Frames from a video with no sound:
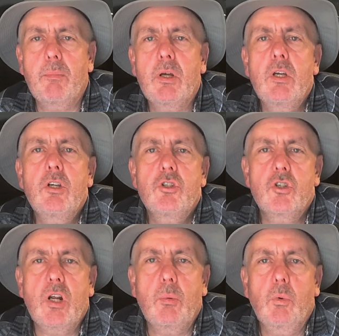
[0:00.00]
up
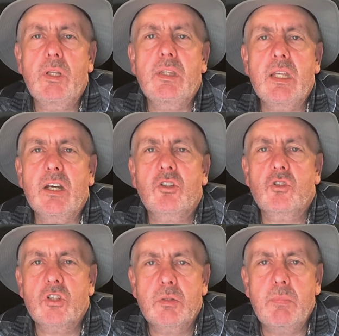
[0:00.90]
should I want the
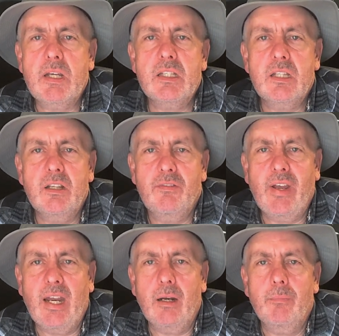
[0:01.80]
extra space in the
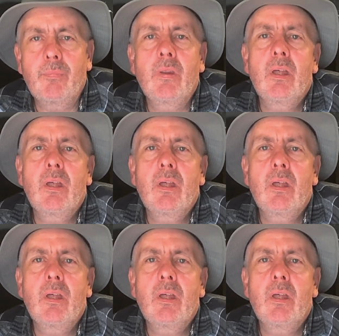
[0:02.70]
van.